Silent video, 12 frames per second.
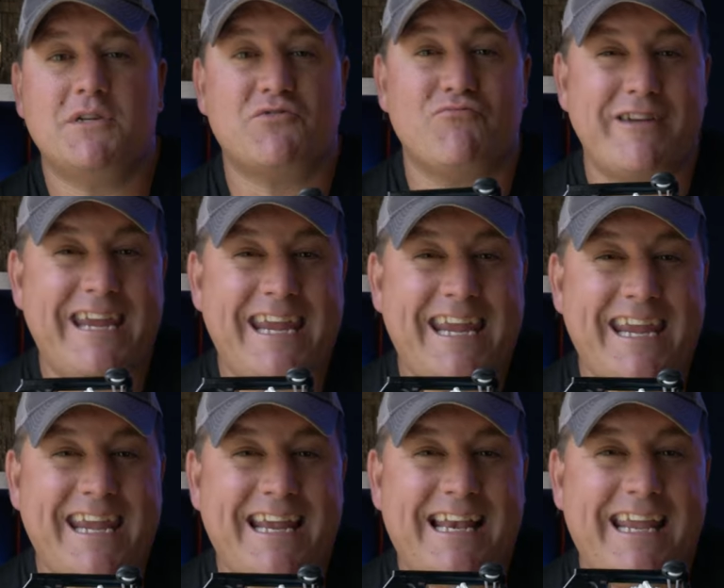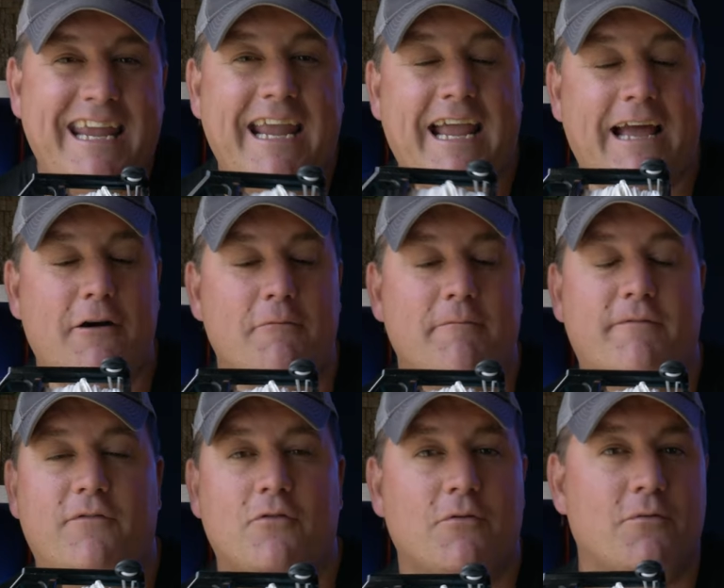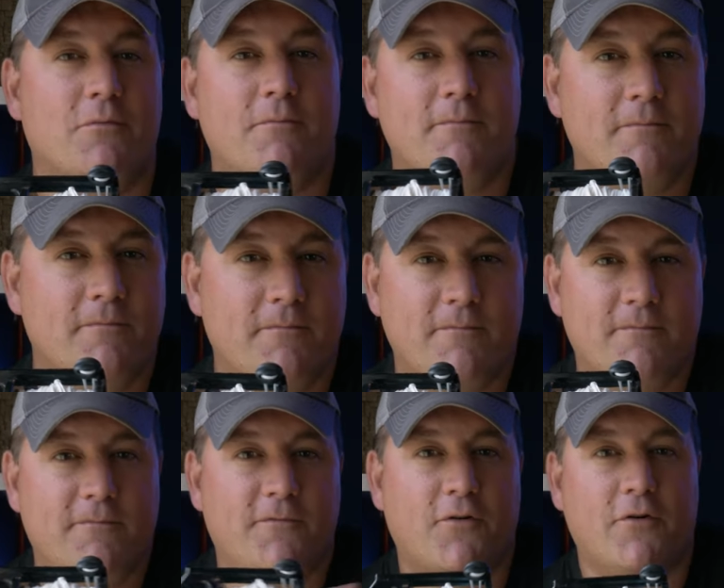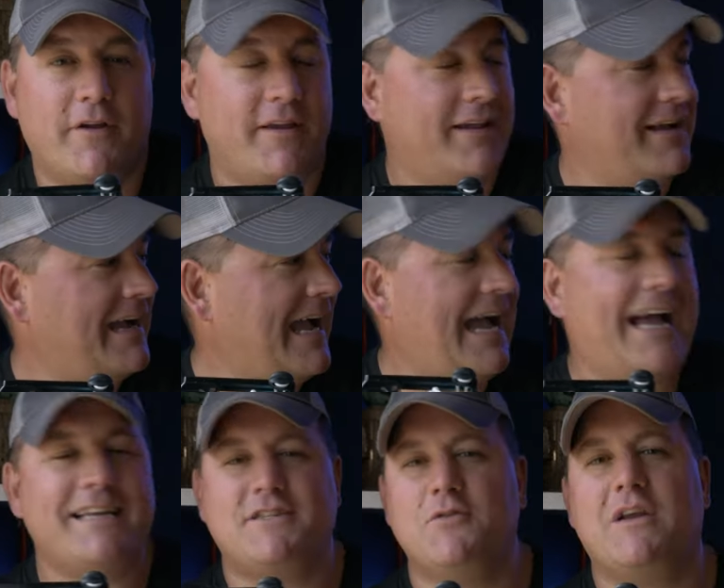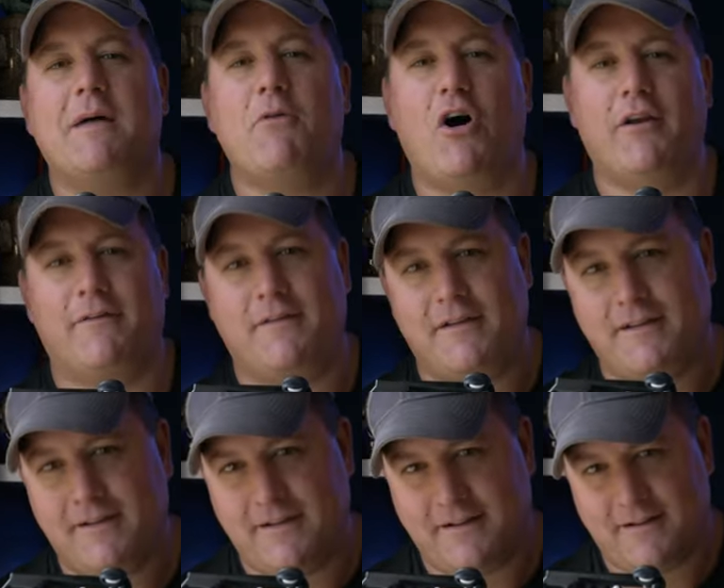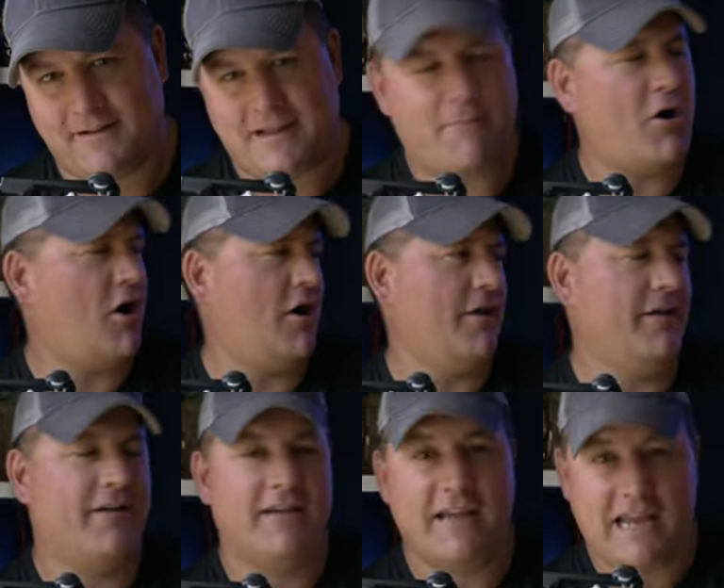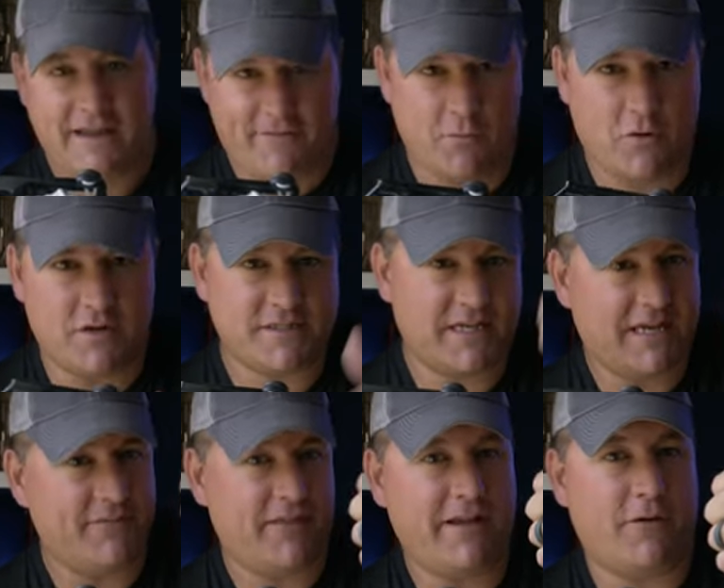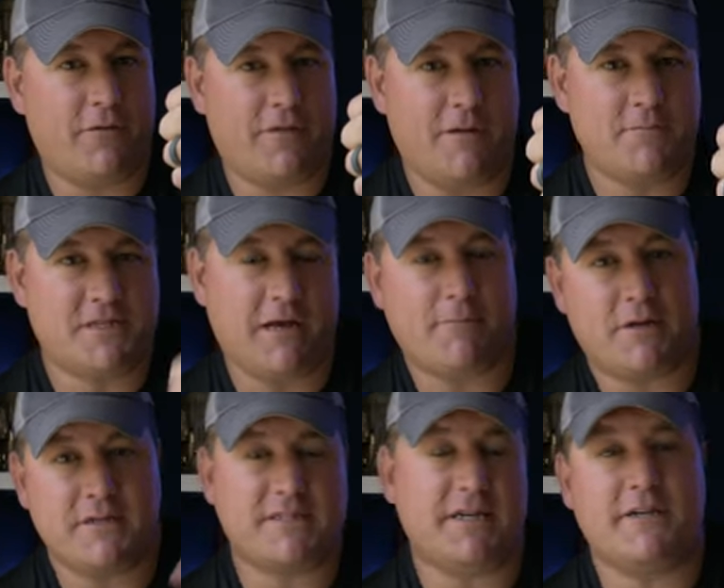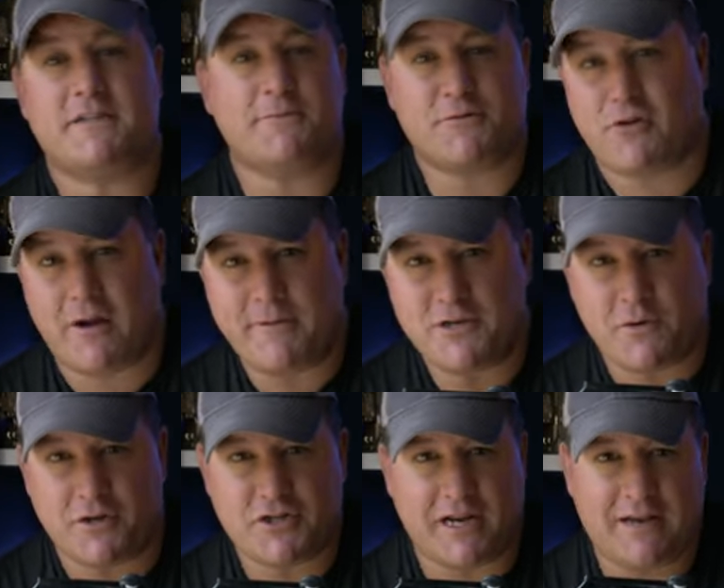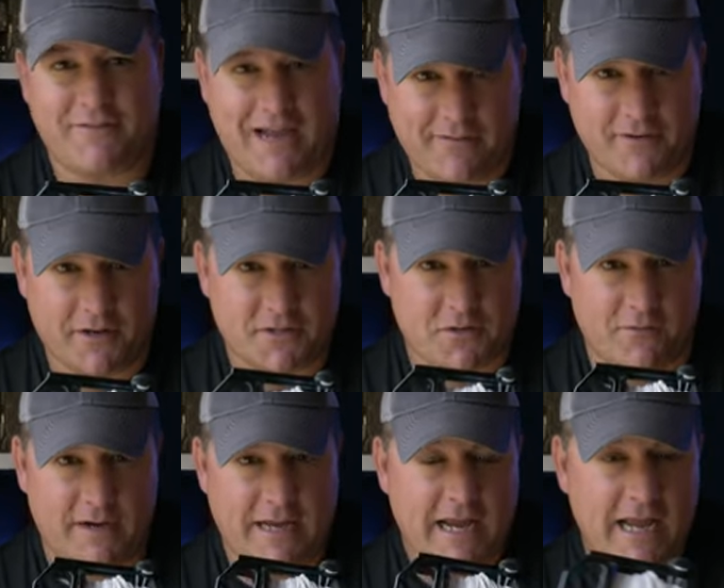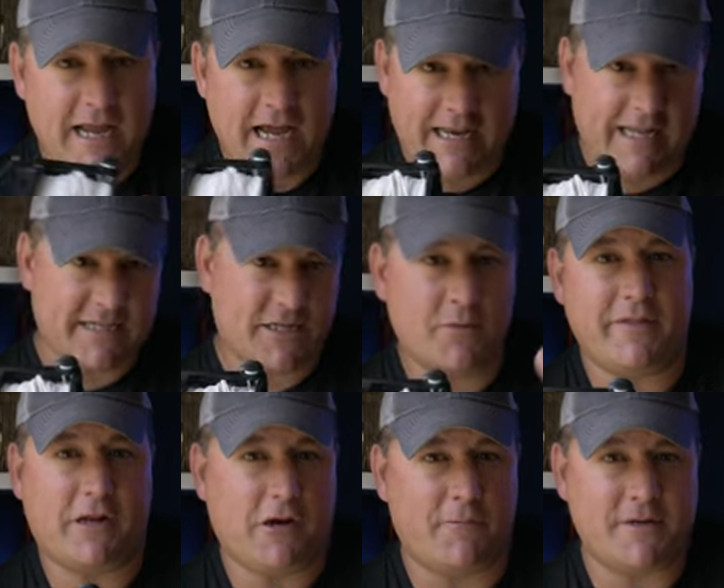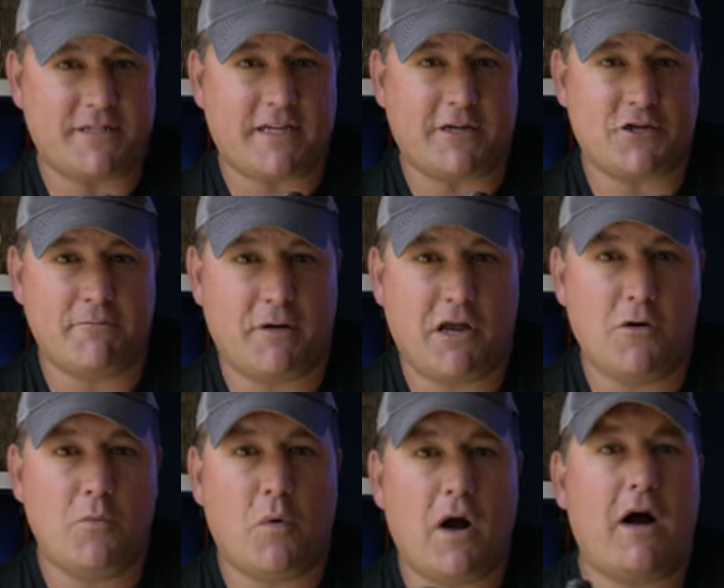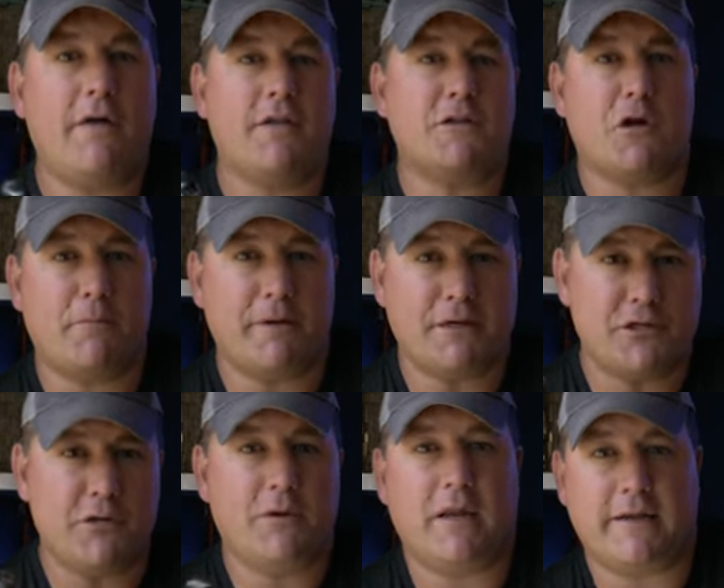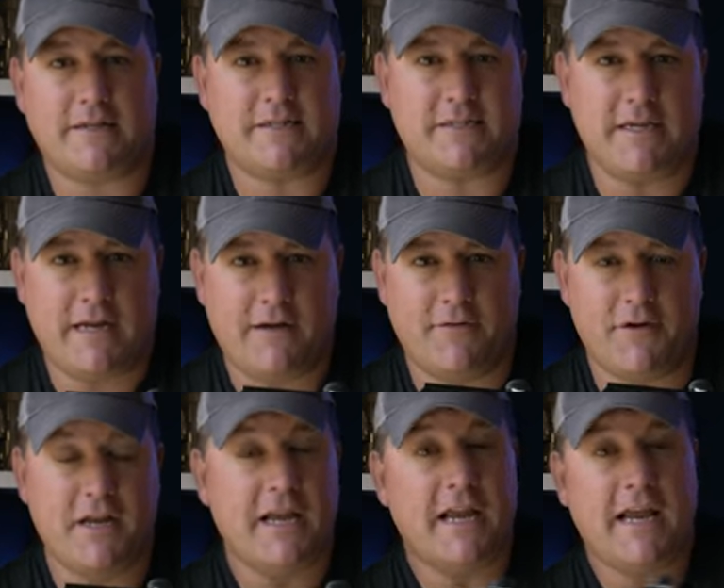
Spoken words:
was really helpful for you. I had to, come on. If it was, give it the old thumbs up. Consider subscribing to our channel if you haven't done so already. And let us know in the comments section below what other topics you'd like to see covered